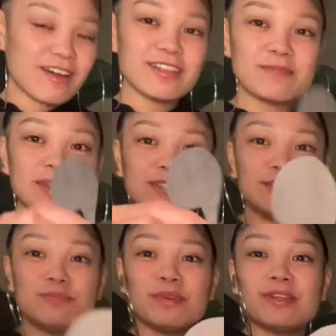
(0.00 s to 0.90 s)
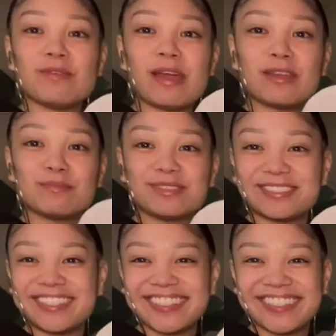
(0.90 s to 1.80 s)
of my superhero
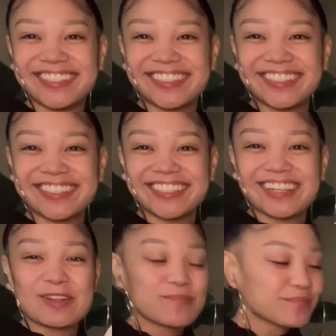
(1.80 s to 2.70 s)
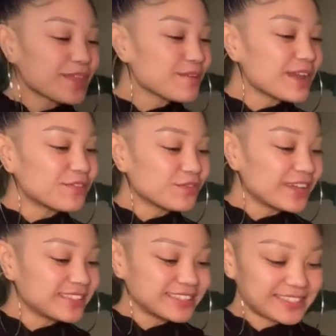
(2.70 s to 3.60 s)
animals. Alright friends,